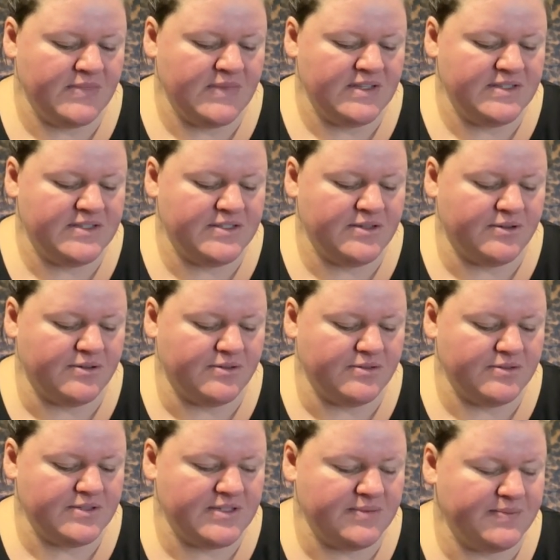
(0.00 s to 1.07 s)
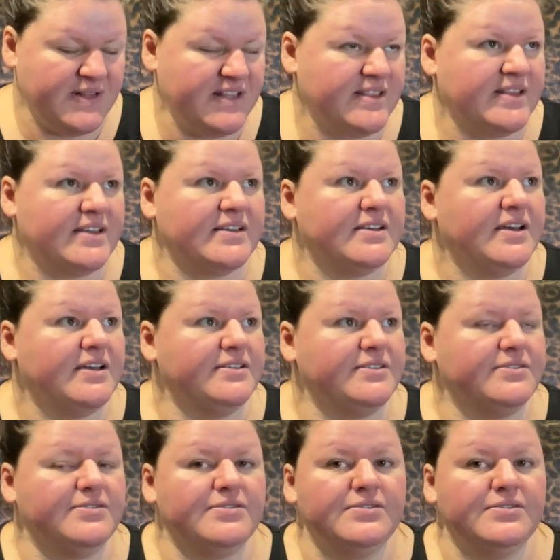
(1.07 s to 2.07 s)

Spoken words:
so something that kind of